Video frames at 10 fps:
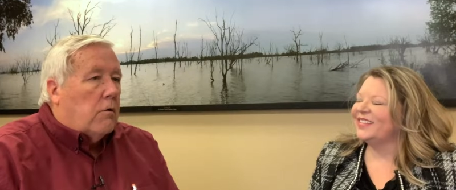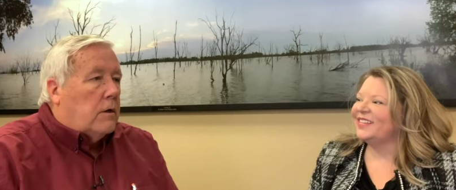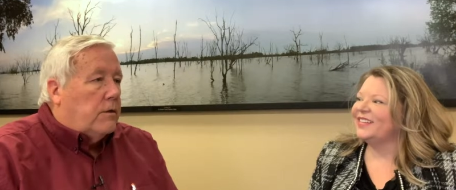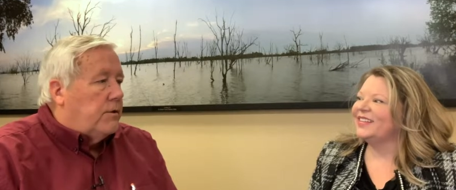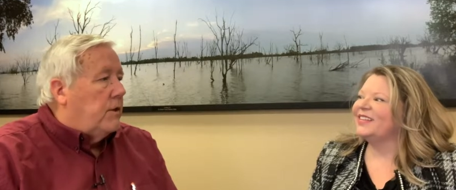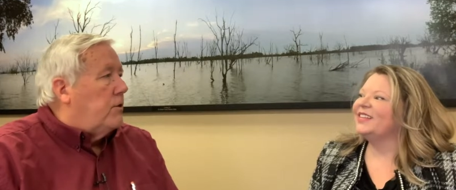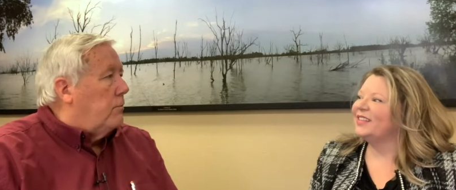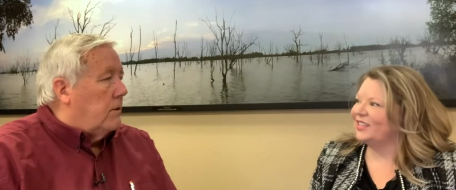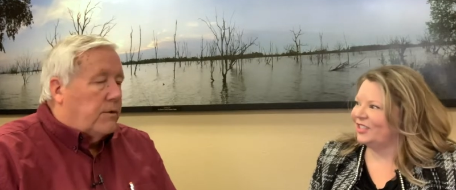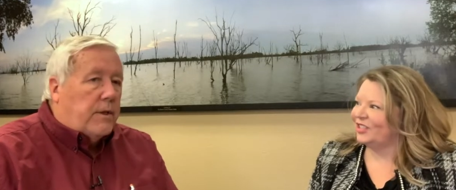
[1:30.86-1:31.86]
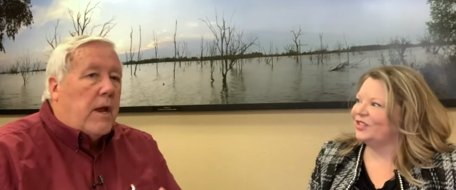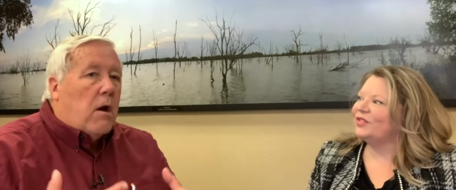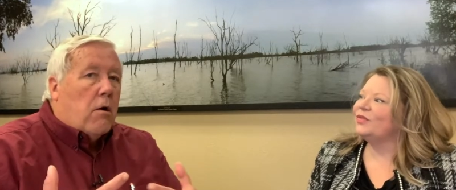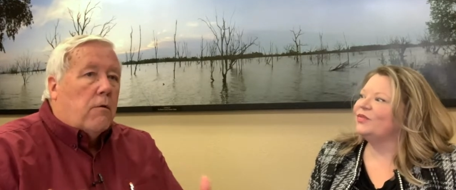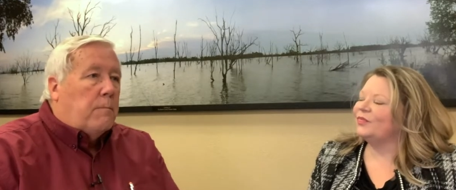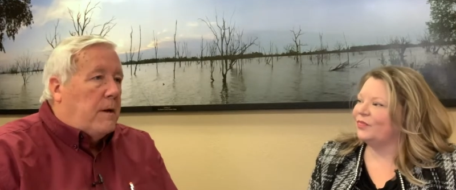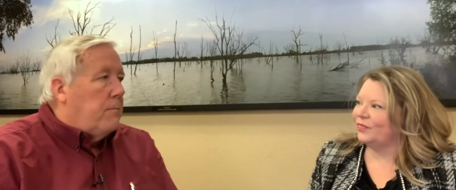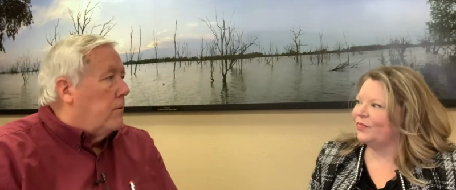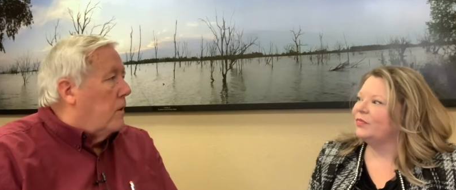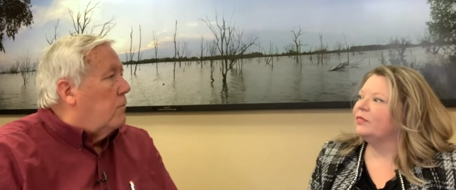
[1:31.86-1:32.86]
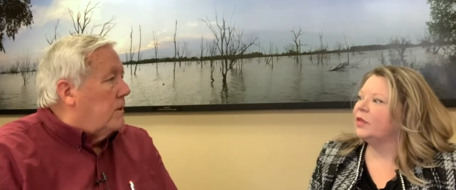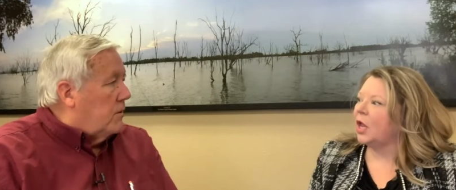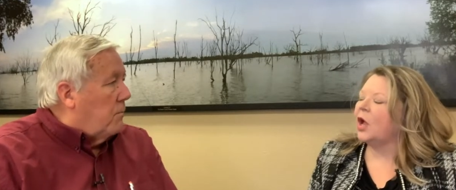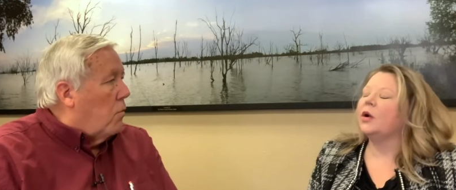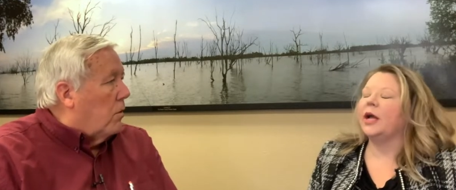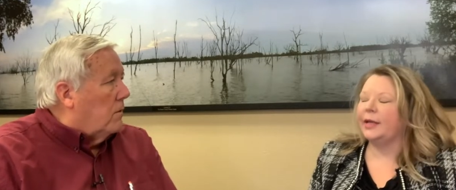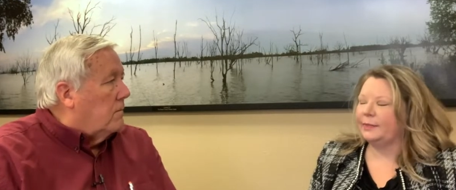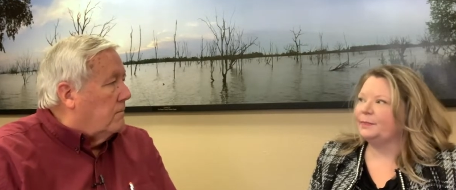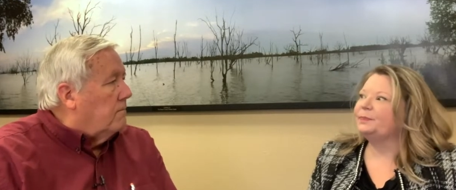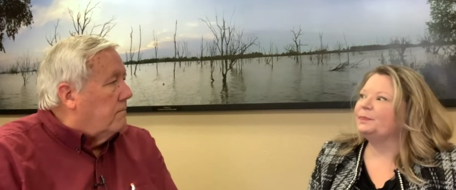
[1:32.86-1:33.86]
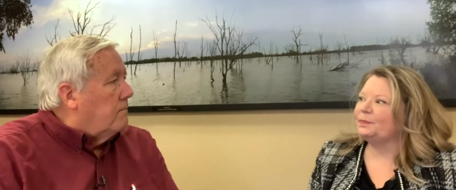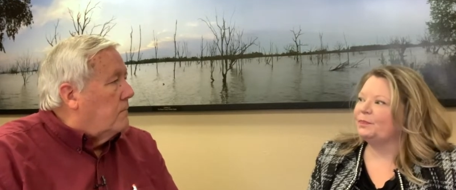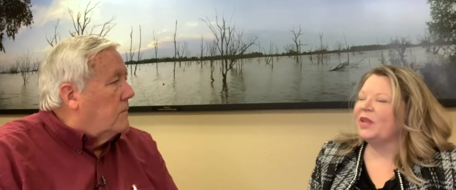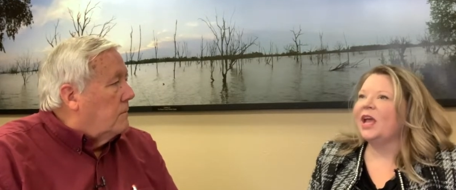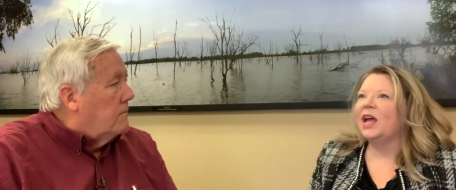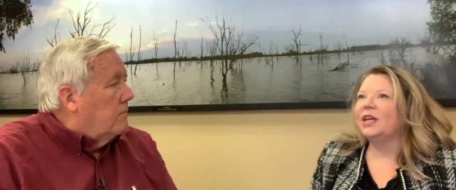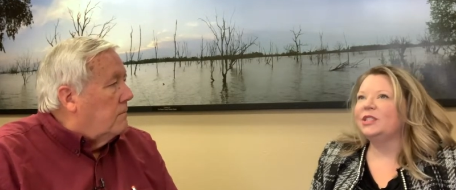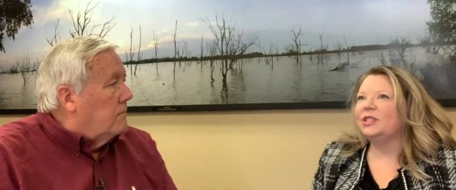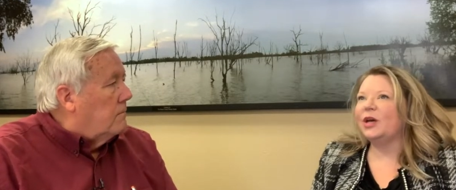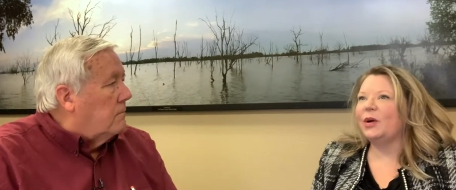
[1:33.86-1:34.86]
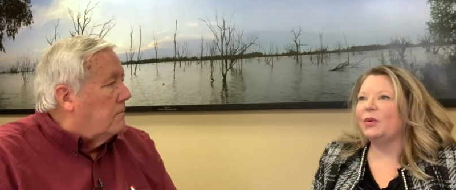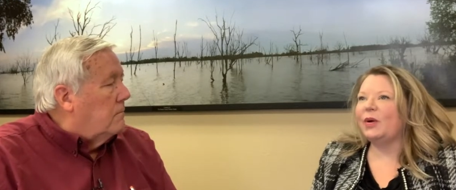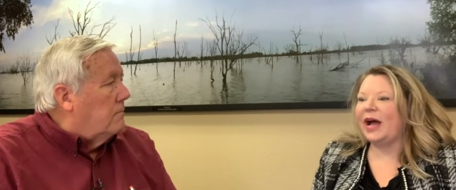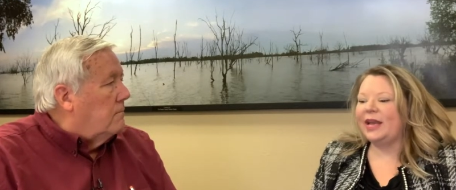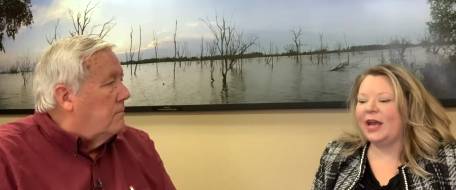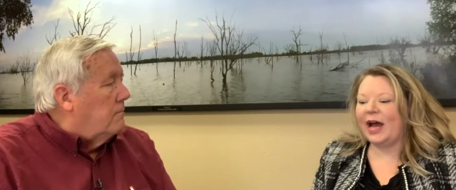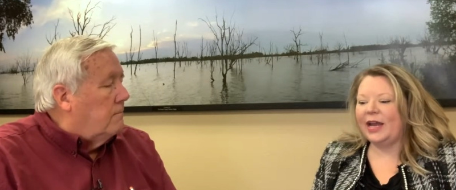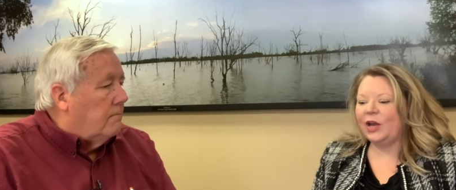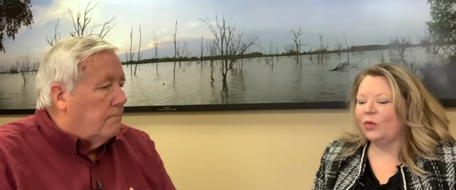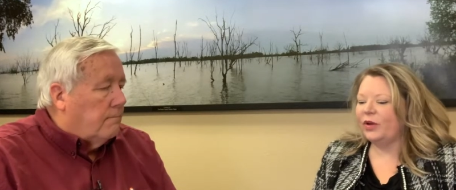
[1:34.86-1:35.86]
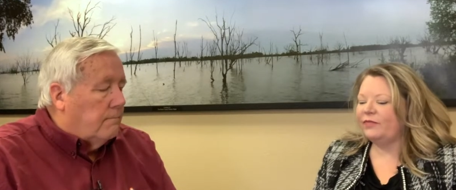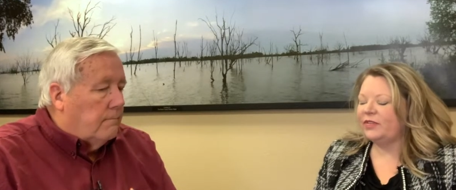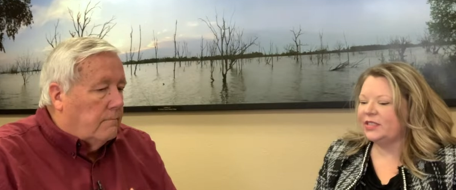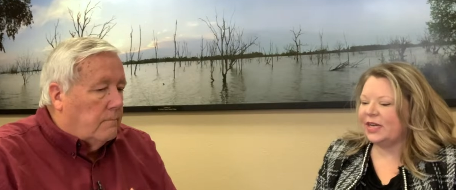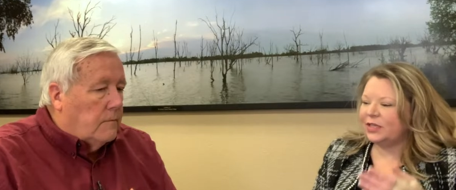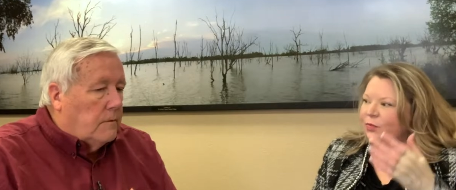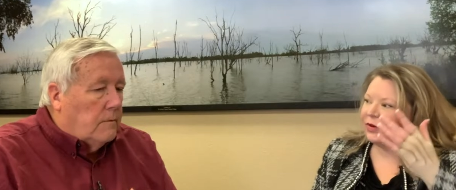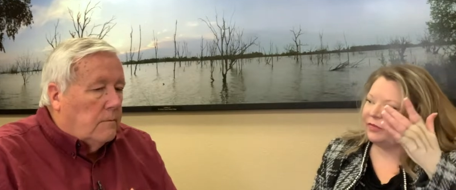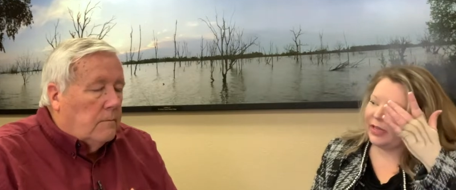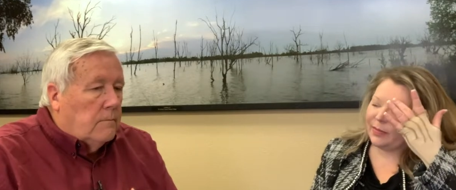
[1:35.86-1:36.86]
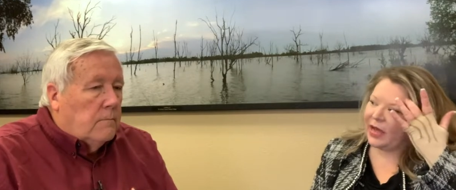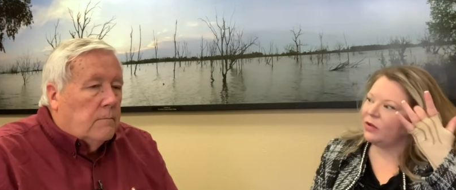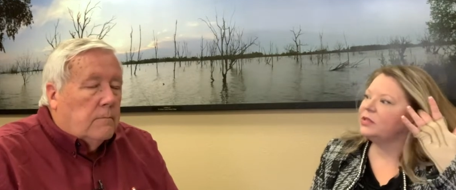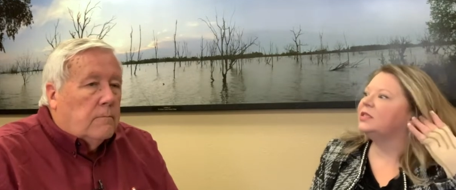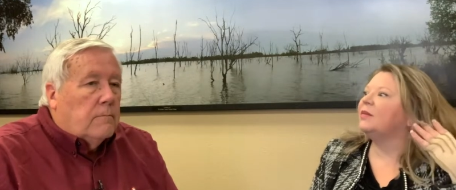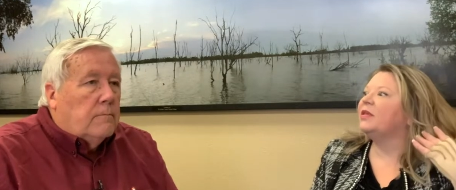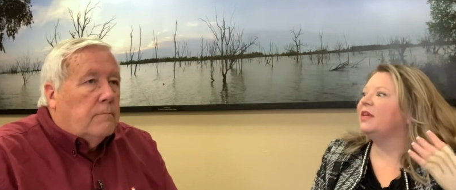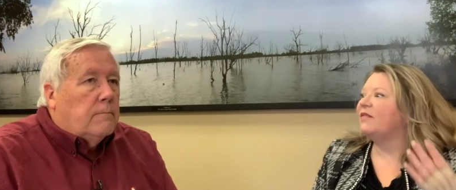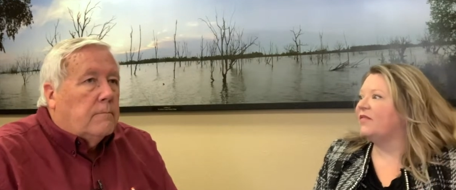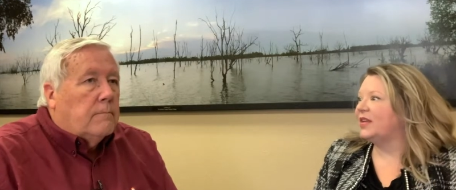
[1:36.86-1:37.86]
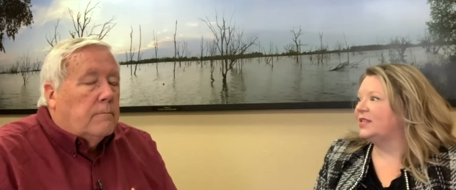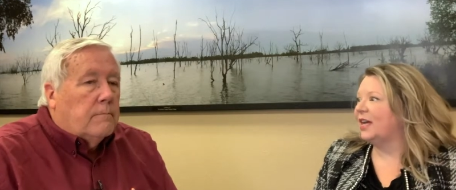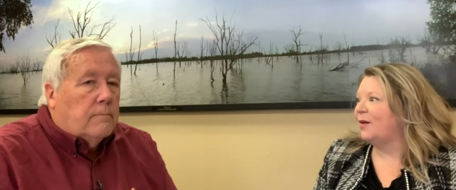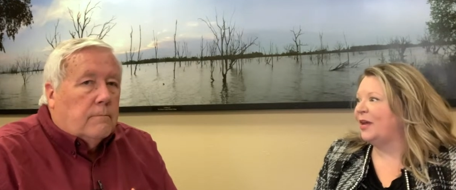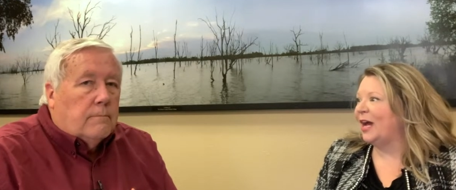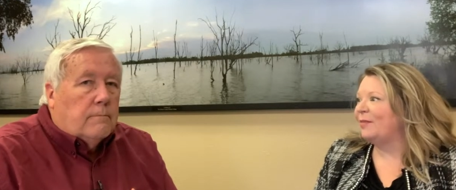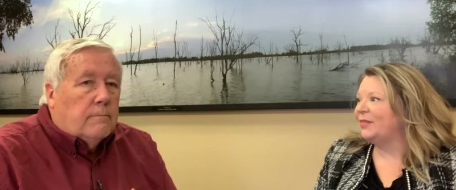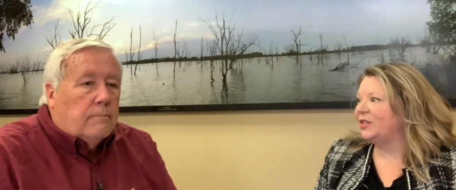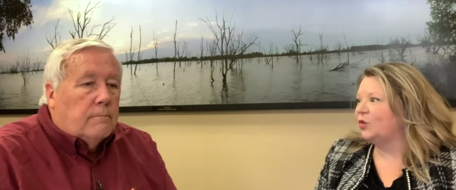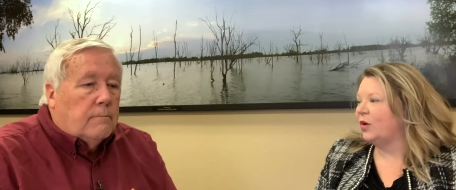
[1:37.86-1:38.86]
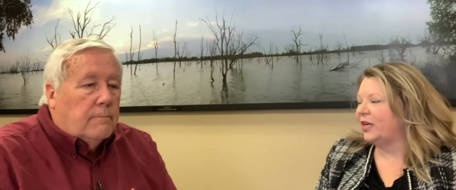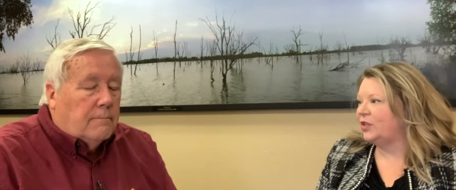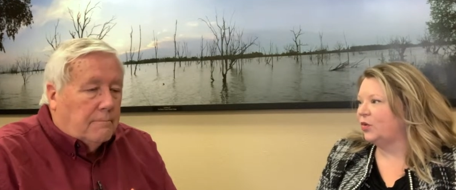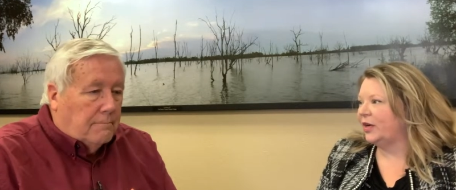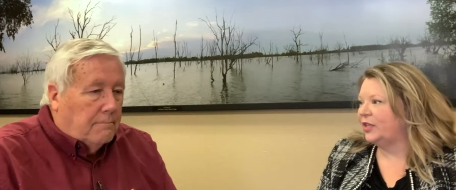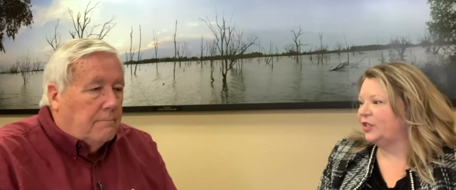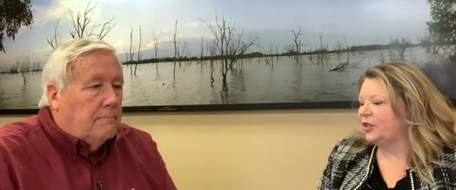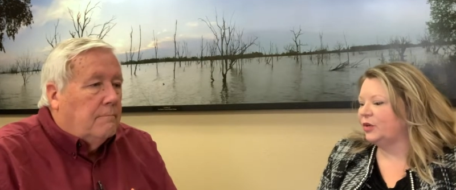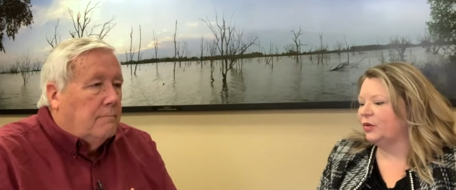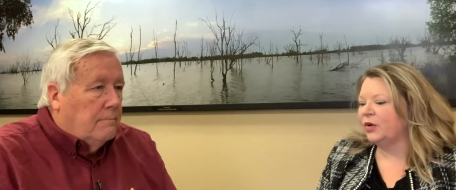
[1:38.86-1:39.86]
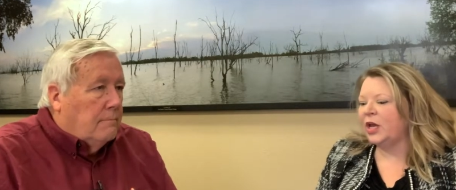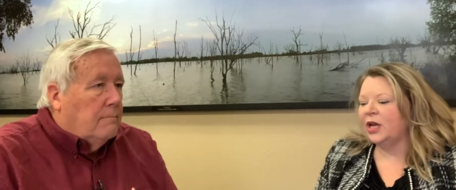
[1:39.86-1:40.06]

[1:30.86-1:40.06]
Speaker 1: constituents. They are the people that we support.
Speaker 2: So I know we've discussed briefly about some of the events coming up in 2022,